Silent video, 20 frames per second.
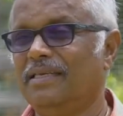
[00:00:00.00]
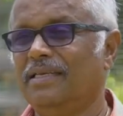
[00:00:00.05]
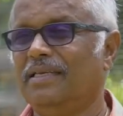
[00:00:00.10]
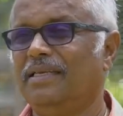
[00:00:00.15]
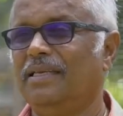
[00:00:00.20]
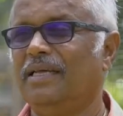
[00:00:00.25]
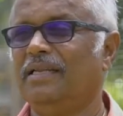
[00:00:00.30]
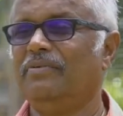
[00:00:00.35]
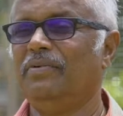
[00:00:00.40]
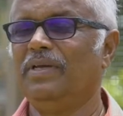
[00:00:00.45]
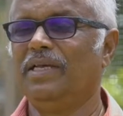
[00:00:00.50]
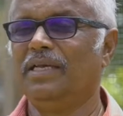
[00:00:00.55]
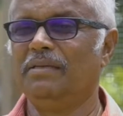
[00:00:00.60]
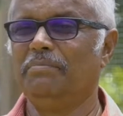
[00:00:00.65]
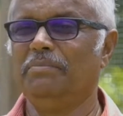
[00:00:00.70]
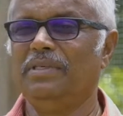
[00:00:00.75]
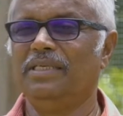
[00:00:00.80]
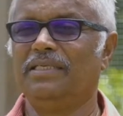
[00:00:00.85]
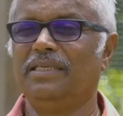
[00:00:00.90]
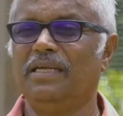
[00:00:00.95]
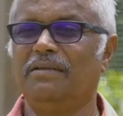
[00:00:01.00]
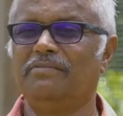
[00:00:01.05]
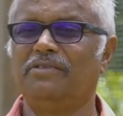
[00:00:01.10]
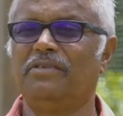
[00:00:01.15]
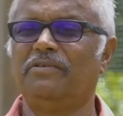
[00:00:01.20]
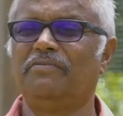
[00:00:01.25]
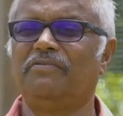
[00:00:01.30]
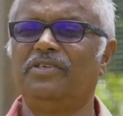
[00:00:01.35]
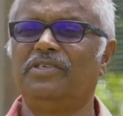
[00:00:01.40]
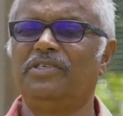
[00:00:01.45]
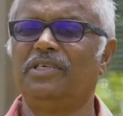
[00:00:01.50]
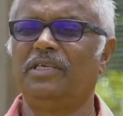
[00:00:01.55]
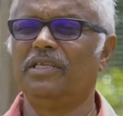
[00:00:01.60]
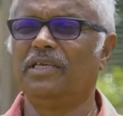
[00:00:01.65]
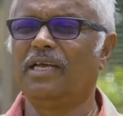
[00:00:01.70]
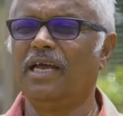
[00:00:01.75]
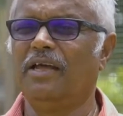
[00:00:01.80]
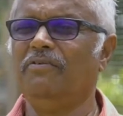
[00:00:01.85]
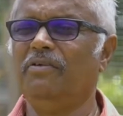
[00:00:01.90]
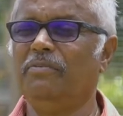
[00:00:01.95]
that we can be self sufficient?
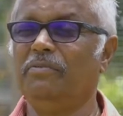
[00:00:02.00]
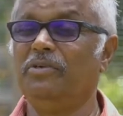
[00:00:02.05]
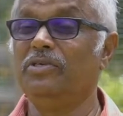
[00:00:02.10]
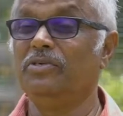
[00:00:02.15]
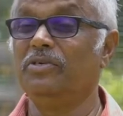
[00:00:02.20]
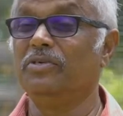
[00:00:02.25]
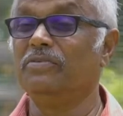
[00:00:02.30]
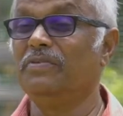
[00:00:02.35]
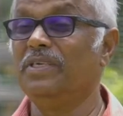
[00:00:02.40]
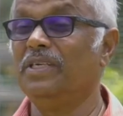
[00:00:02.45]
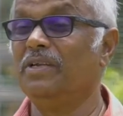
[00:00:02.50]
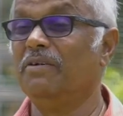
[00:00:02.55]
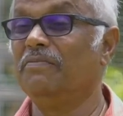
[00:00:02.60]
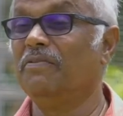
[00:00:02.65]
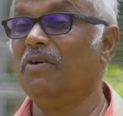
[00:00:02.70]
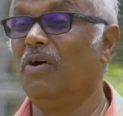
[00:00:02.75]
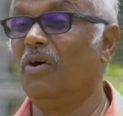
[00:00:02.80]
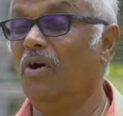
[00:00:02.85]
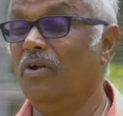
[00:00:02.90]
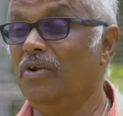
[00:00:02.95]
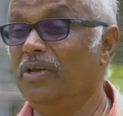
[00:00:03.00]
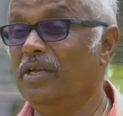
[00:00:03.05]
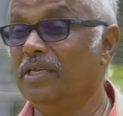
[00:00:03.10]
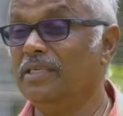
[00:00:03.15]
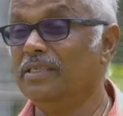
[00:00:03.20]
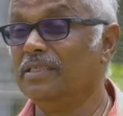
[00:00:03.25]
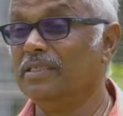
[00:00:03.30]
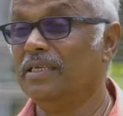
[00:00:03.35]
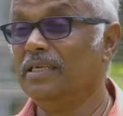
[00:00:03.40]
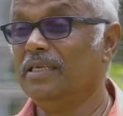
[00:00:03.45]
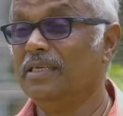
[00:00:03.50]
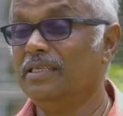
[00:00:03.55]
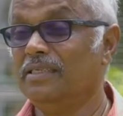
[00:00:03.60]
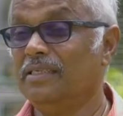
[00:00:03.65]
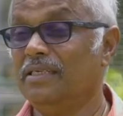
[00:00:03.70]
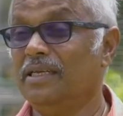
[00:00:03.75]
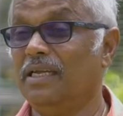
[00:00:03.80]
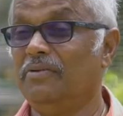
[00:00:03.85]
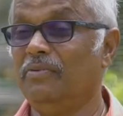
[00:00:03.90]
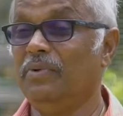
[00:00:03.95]
Can we produce enough onions so
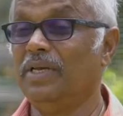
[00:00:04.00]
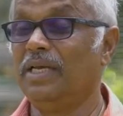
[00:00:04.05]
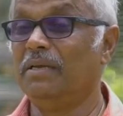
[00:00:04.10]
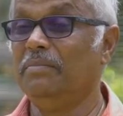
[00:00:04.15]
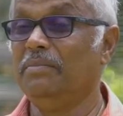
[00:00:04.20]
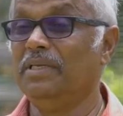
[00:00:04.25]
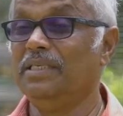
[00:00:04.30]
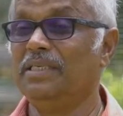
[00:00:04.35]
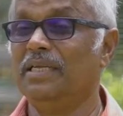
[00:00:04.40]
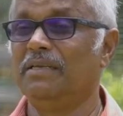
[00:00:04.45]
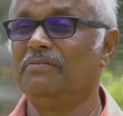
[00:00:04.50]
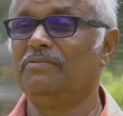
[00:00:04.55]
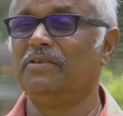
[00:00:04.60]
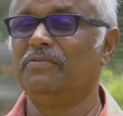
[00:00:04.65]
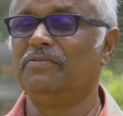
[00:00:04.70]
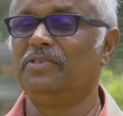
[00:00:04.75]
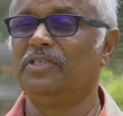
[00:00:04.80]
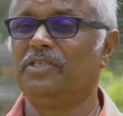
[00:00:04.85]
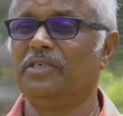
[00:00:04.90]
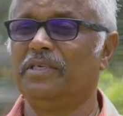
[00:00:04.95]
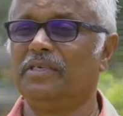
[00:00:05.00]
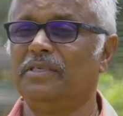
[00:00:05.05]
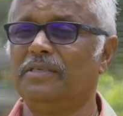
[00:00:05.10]
that we can be self sufficient?